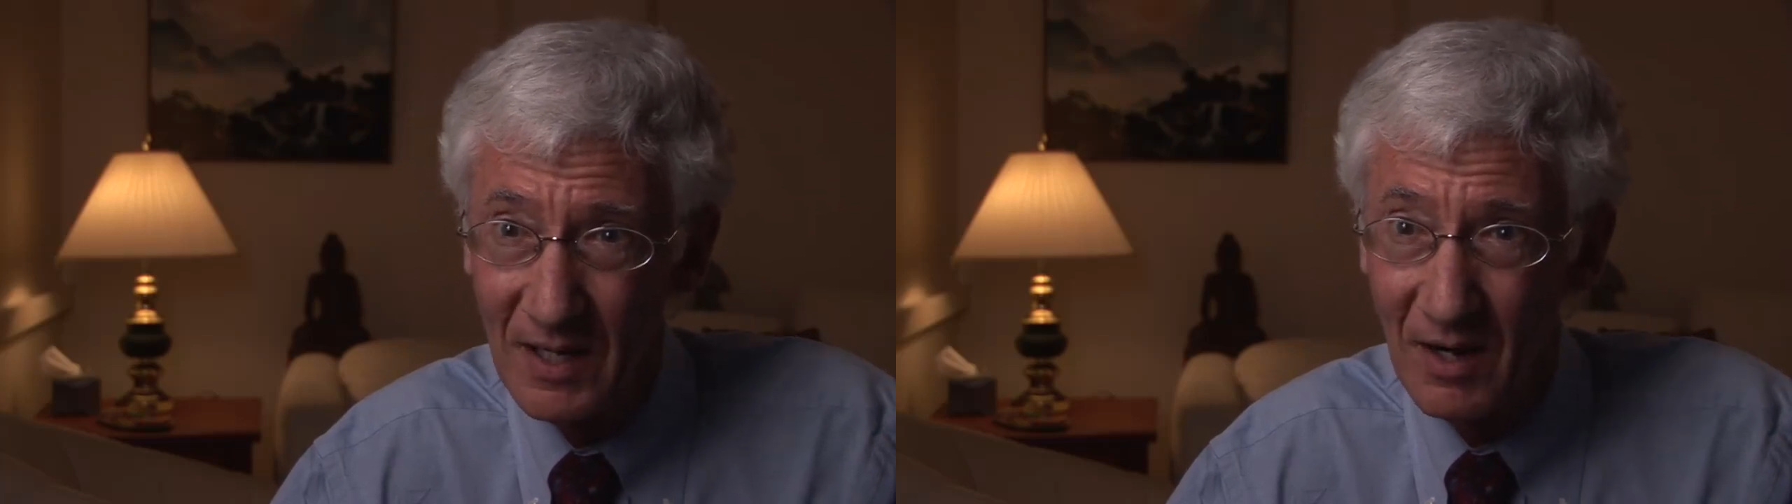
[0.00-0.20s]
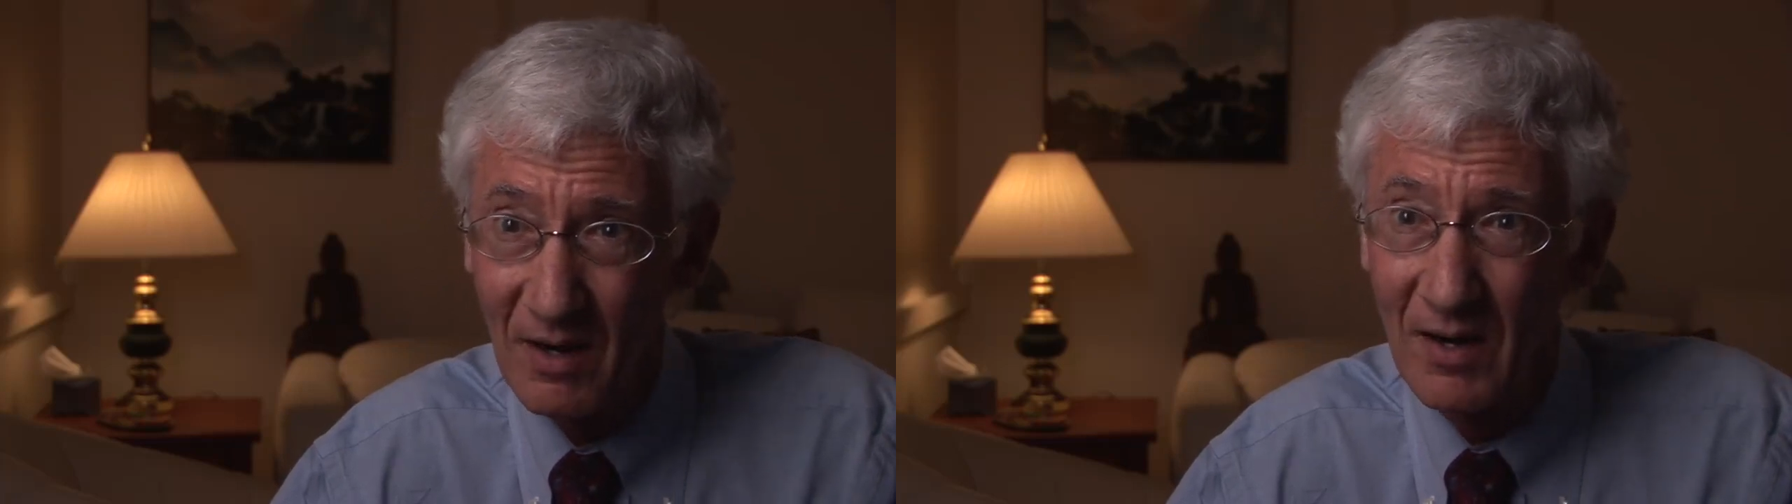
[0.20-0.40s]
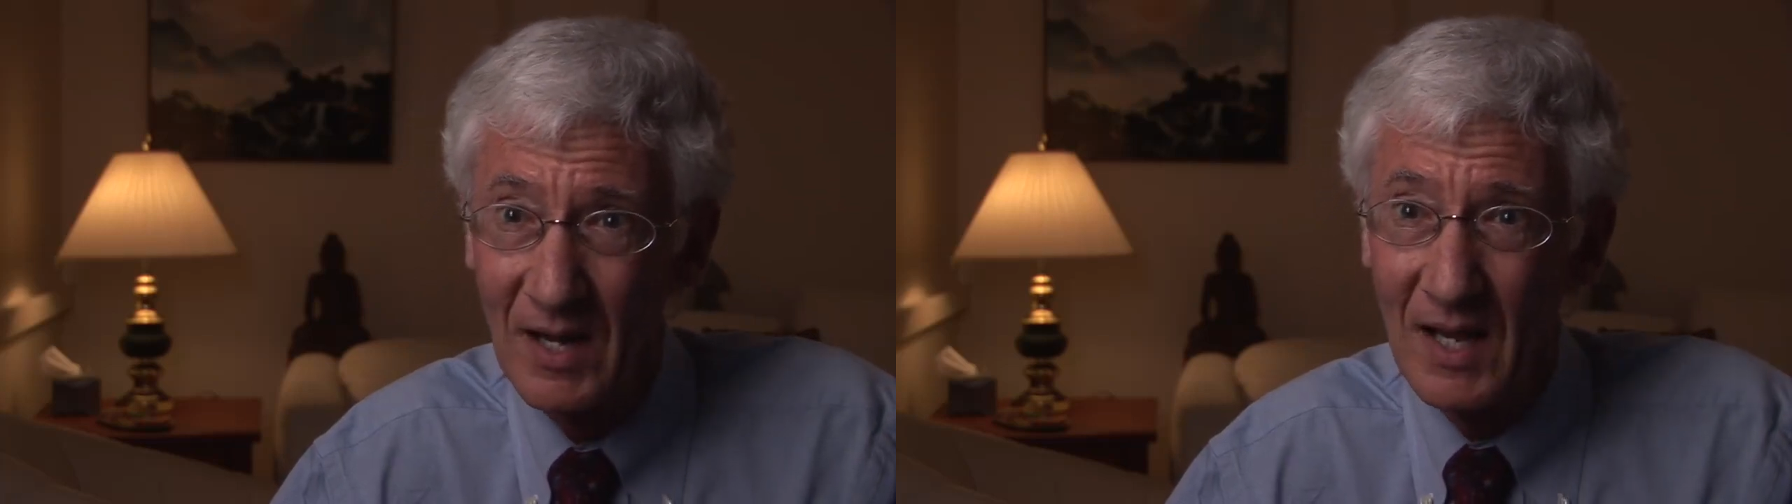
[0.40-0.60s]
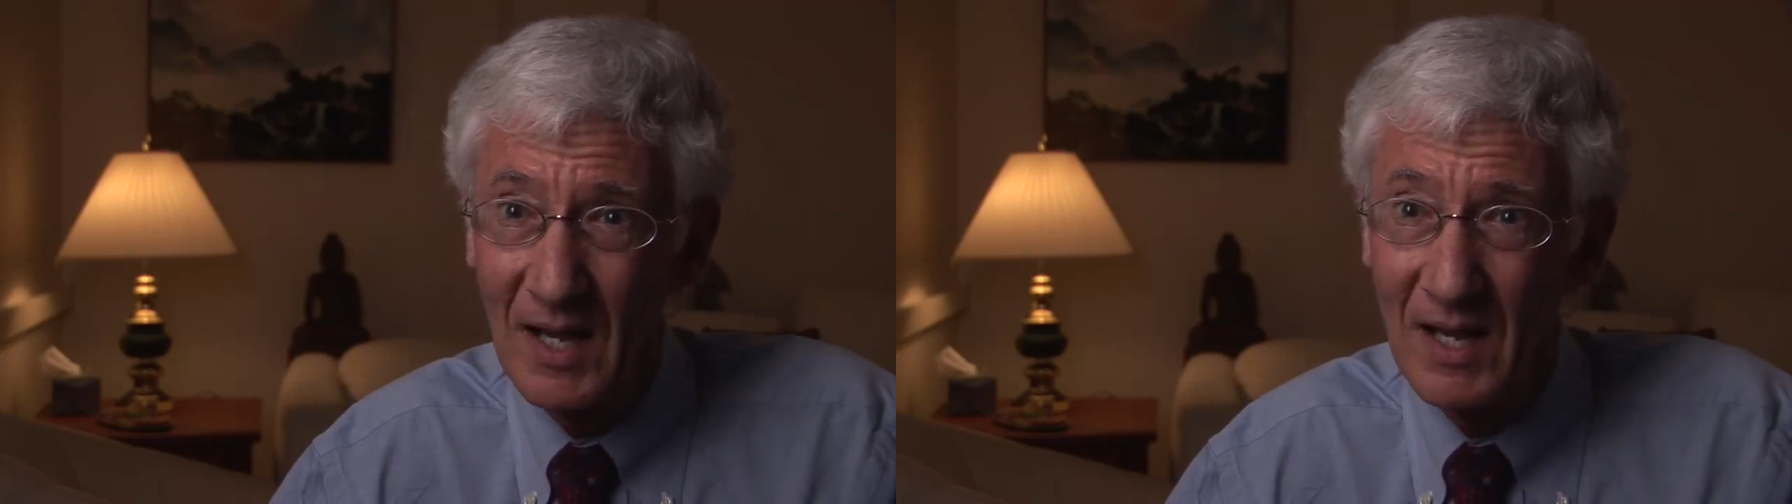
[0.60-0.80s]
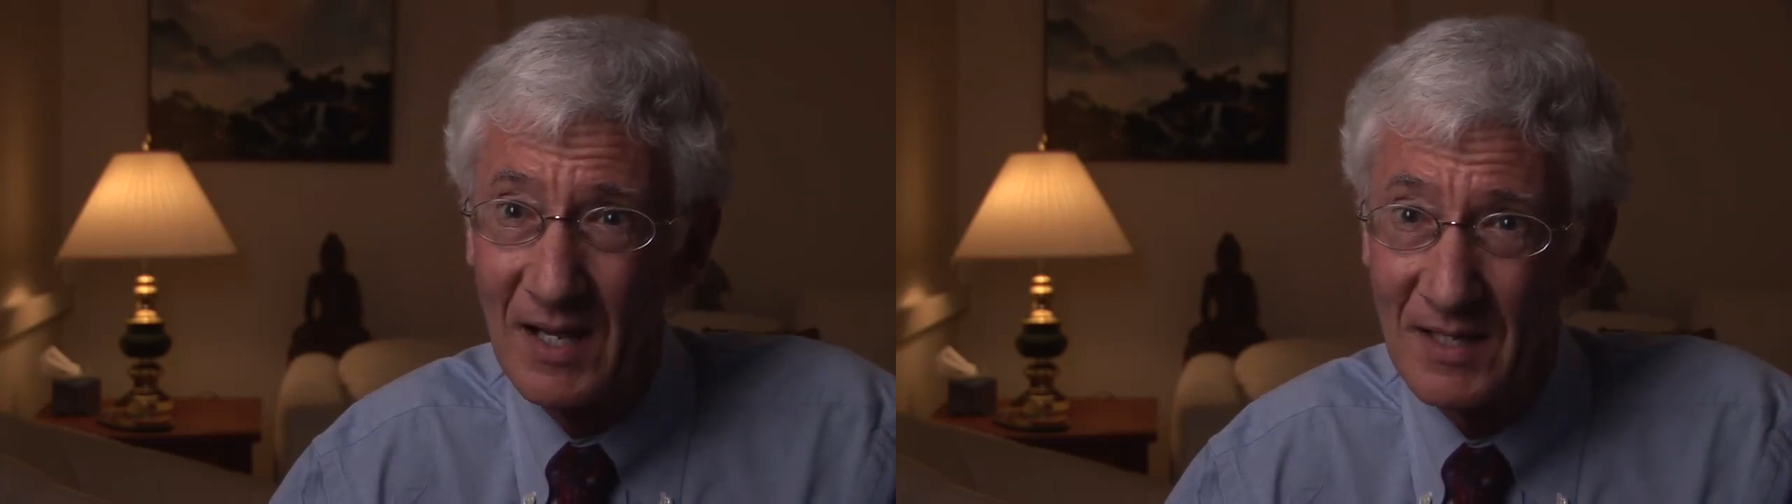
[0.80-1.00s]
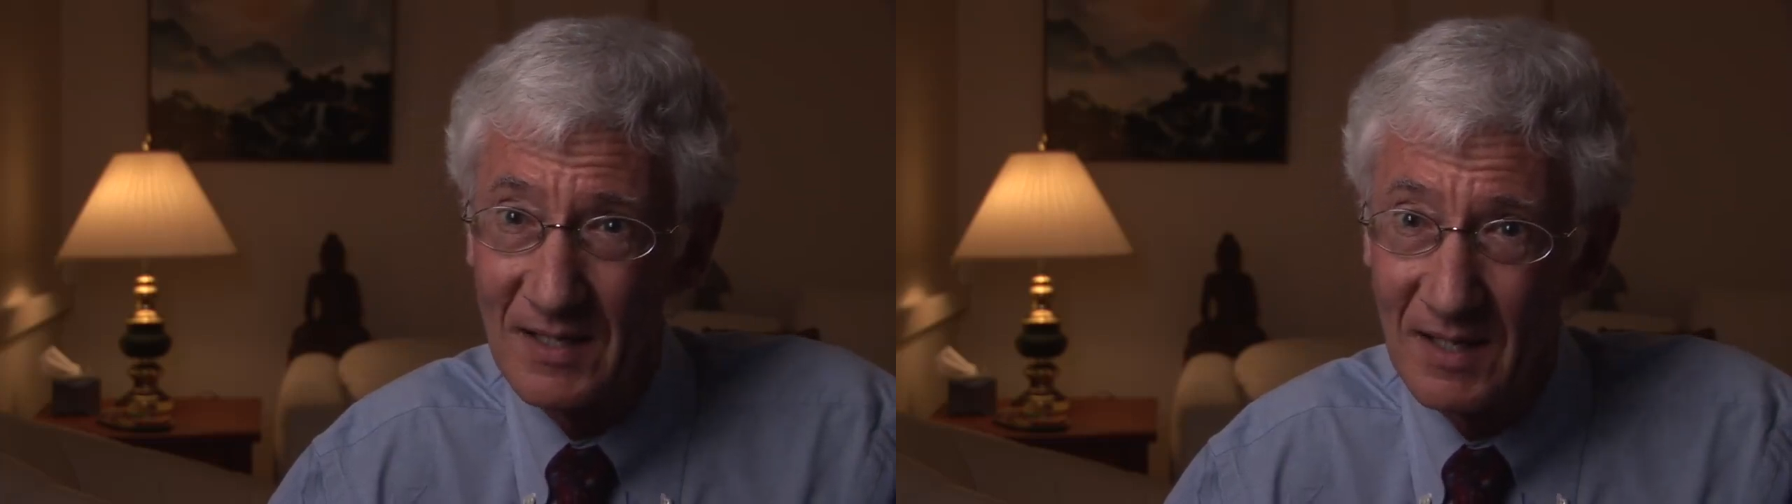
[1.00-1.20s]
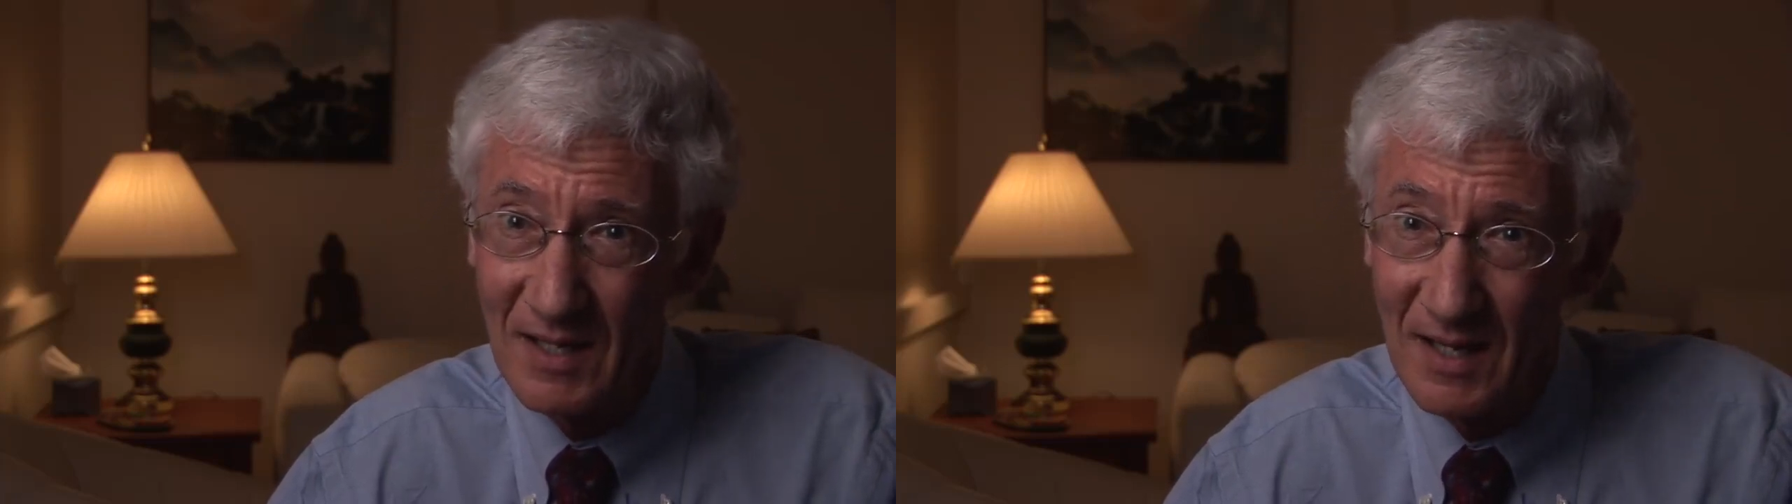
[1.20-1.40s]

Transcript: here is,